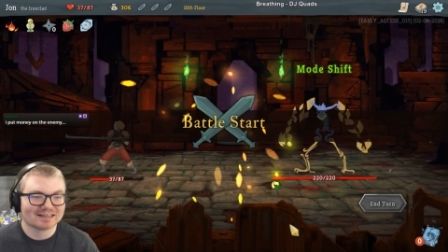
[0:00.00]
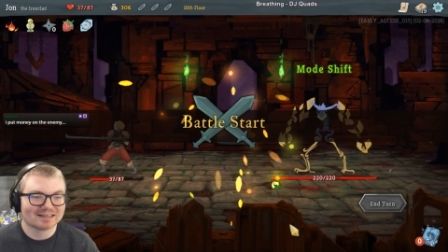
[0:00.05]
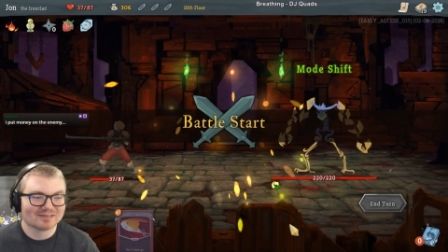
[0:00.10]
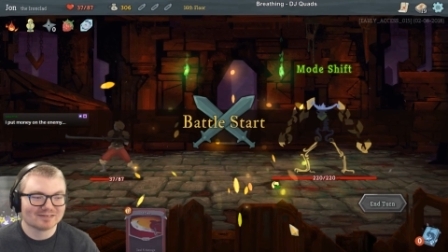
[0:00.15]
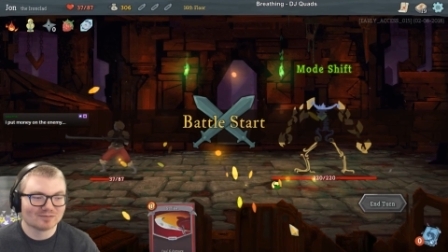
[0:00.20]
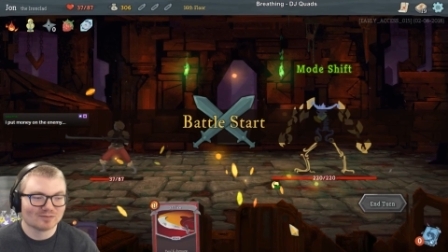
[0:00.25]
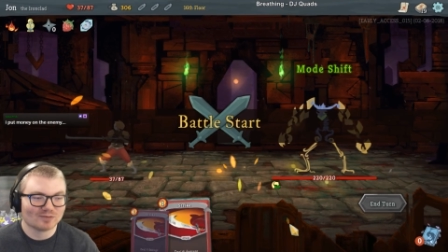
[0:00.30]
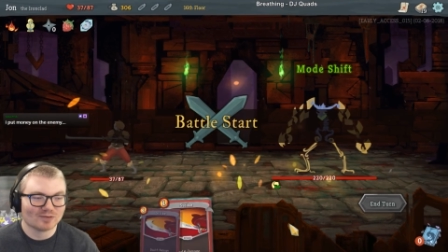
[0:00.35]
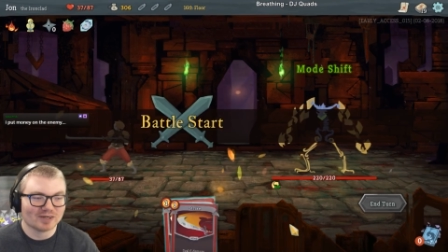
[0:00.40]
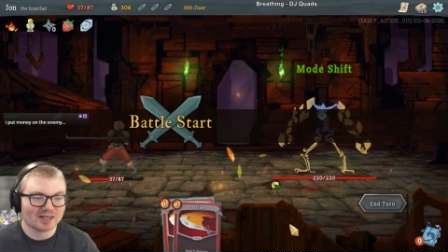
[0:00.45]

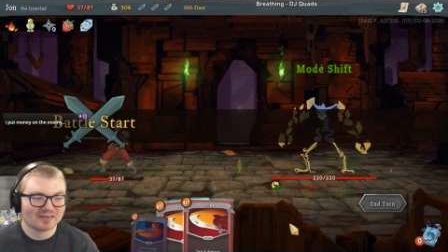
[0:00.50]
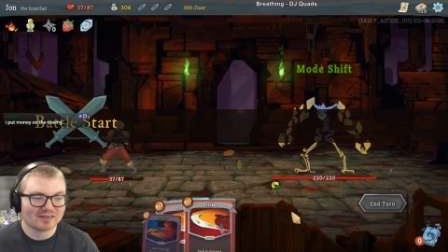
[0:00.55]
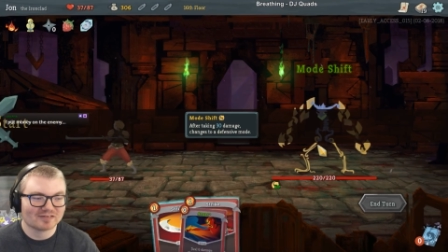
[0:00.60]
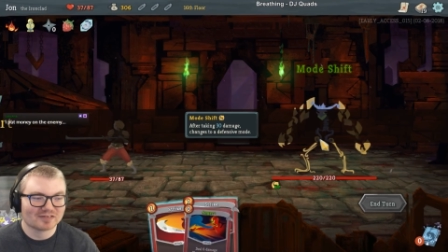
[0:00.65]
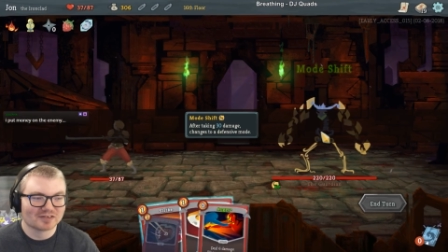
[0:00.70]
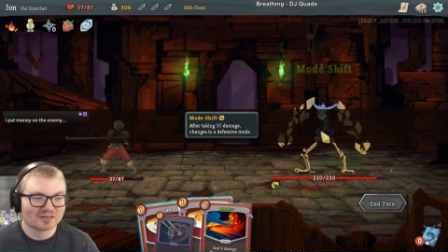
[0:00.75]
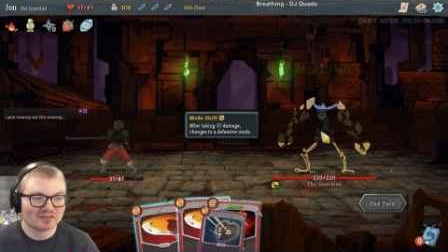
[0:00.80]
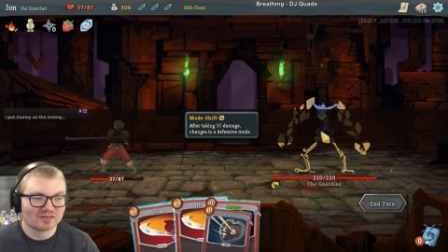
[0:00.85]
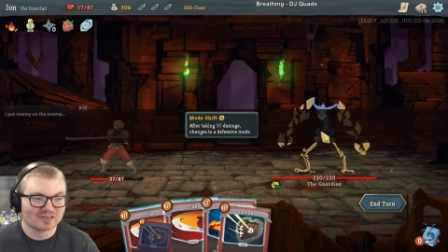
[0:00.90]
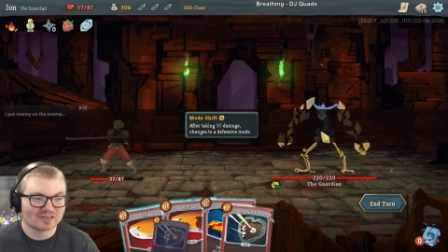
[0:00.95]

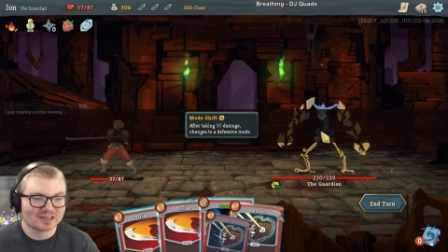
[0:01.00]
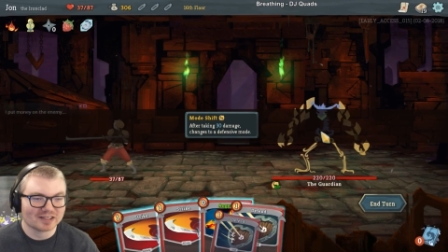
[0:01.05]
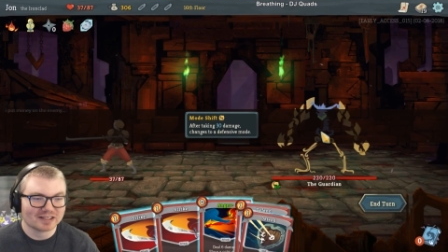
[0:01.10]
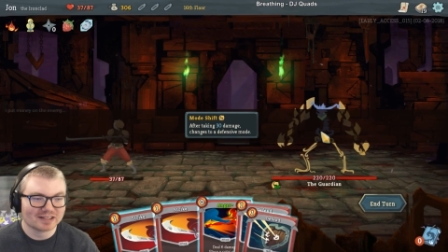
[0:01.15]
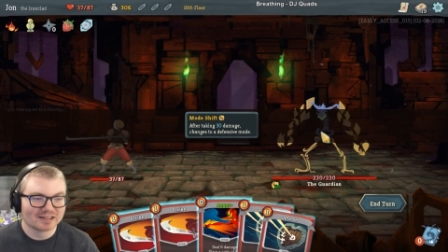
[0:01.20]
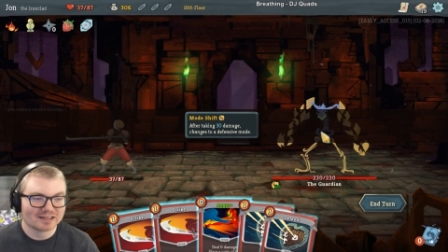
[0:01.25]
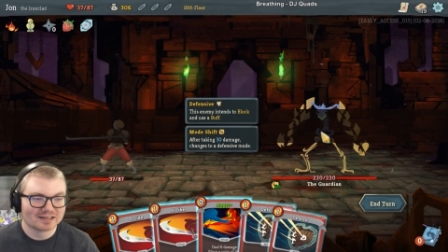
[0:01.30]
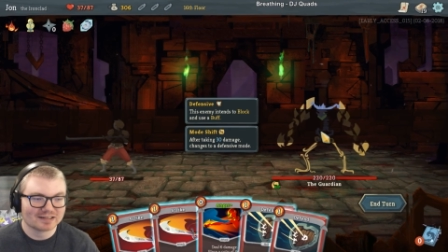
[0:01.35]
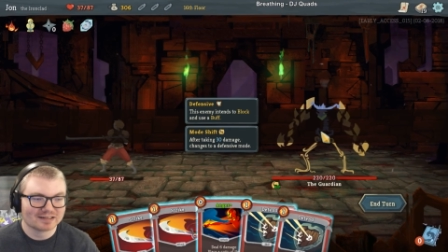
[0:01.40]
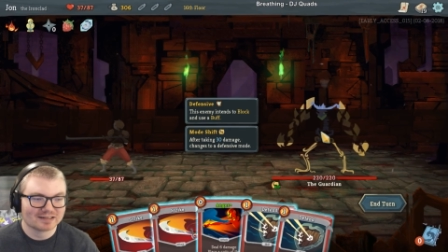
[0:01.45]
whatever the
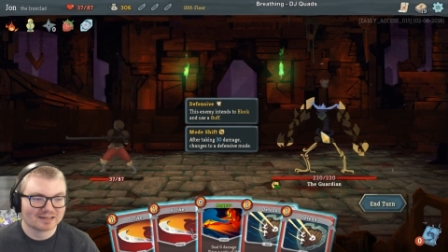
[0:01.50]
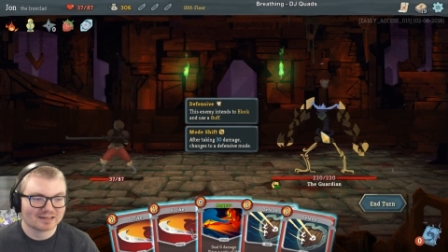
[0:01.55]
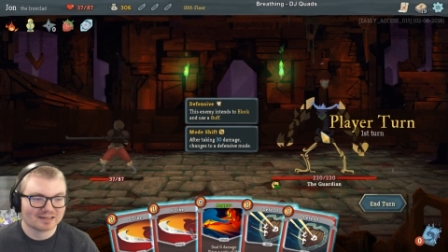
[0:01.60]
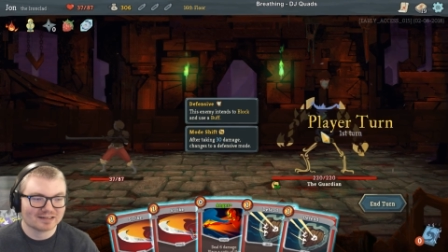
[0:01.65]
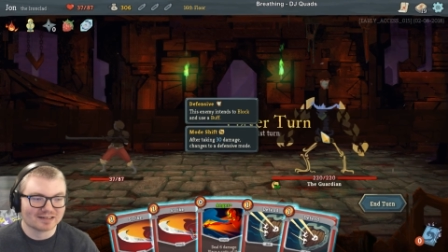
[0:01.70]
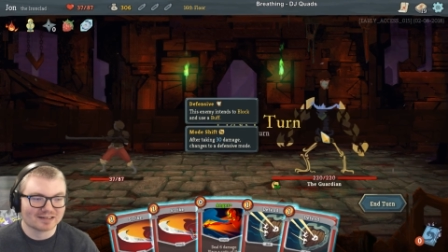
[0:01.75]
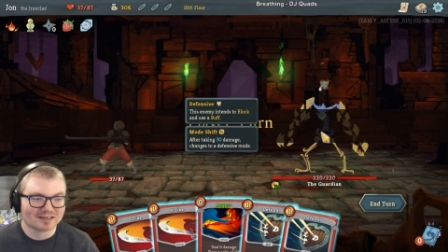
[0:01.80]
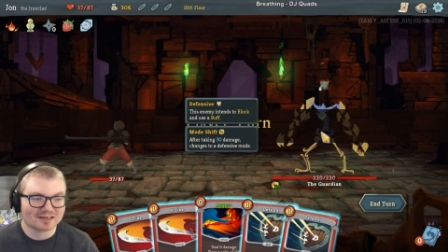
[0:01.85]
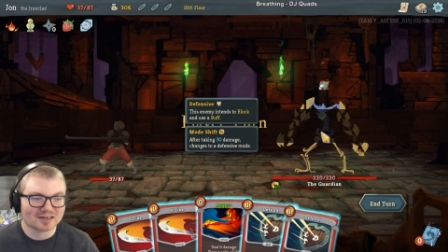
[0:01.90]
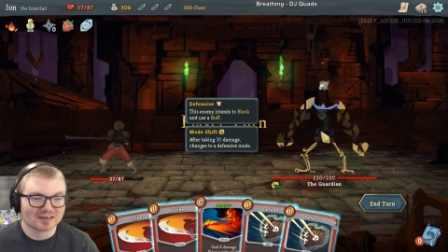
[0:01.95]
frick,
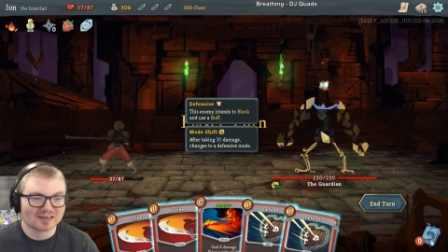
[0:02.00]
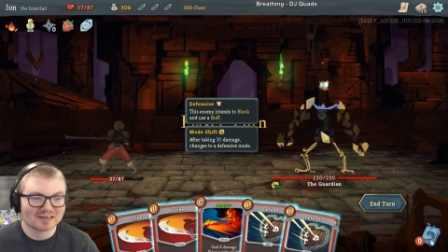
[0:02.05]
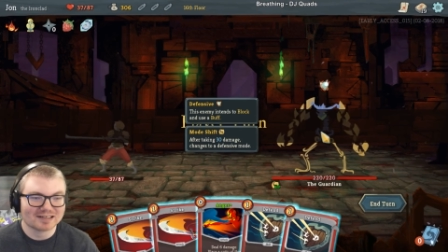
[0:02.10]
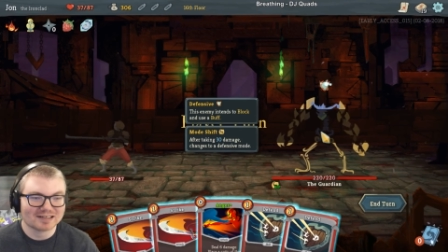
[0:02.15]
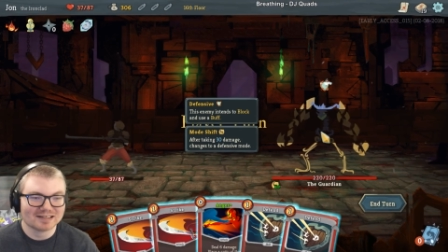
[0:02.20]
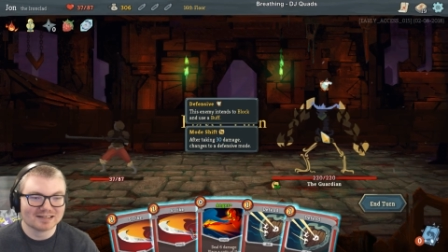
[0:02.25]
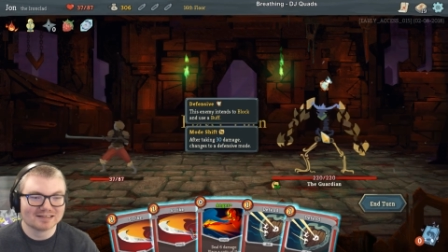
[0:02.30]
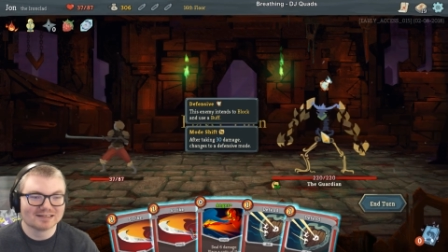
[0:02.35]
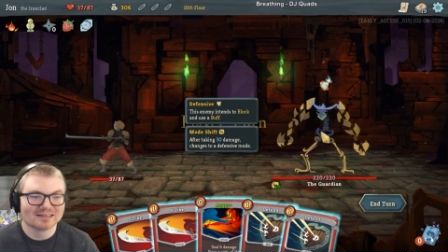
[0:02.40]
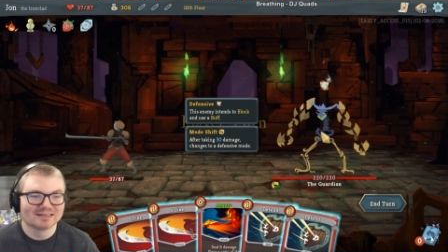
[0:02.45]
the
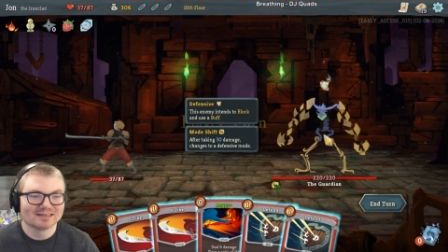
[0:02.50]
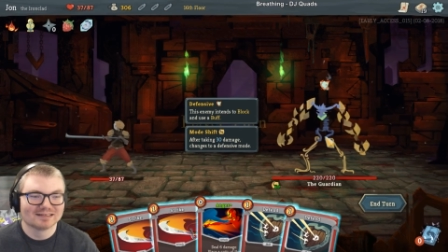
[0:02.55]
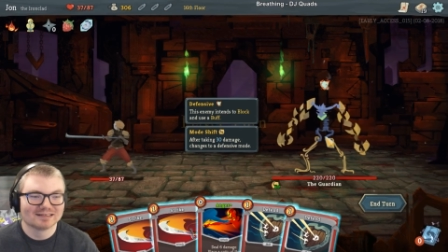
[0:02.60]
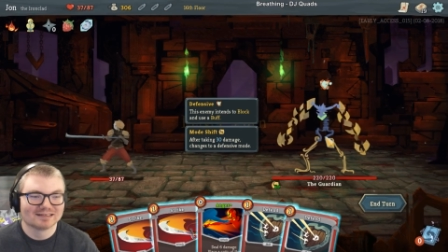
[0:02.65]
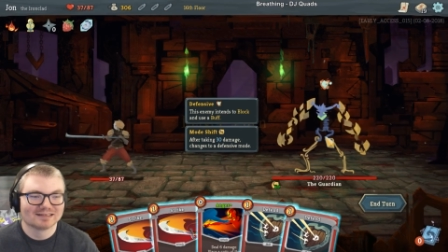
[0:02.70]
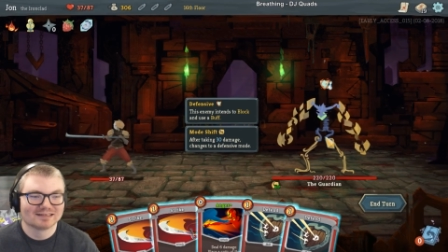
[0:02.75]
Guardian.